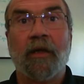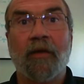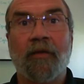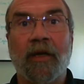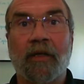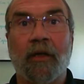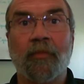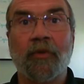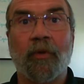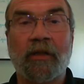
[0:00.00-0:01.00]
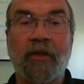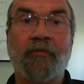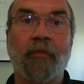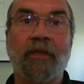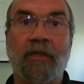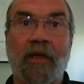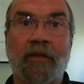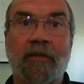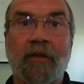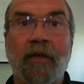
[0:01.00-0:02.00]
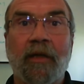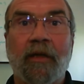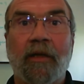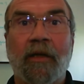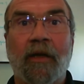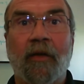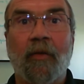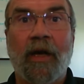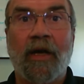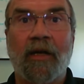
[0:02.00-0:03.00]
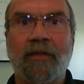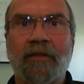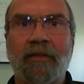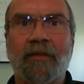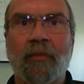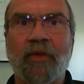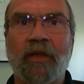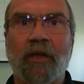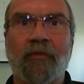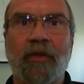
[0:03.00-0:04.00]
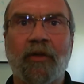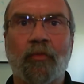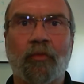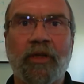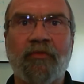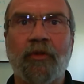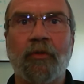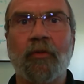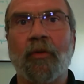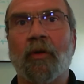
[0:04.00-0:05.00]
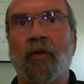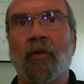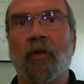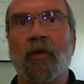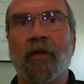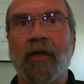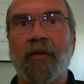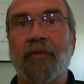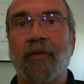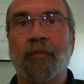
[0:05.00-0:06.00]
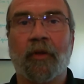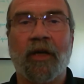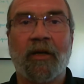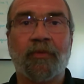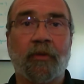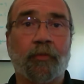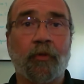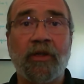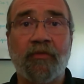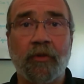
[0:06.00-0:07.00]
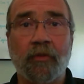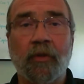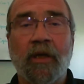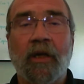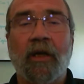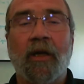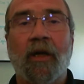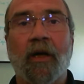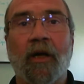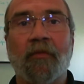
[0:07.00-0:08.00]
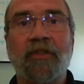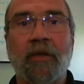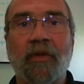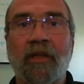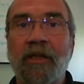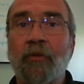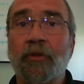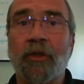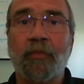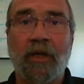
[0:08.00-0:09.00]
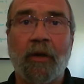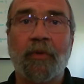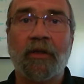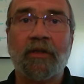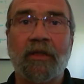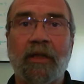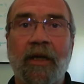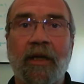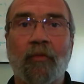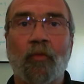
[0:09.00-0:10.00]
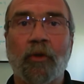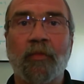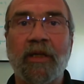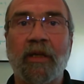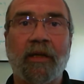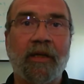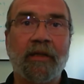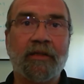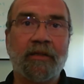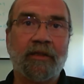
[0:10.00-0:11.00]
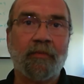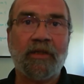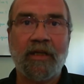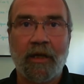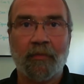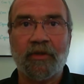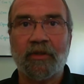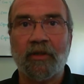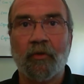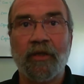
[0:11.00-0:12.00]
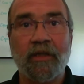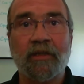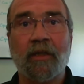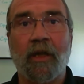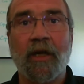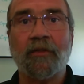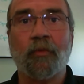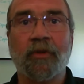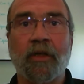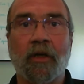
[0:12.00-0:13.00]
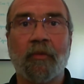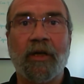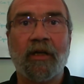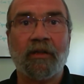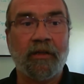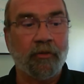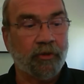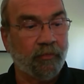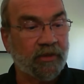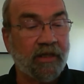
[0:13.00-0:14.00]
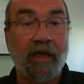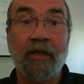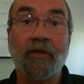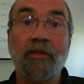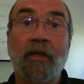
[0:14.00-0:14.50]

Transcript: that come directly from the text as something of a review or even perhaps a preview of some of the leadership topics that we'll be getting into some depth. So in this class, we'll talk about leadership styles,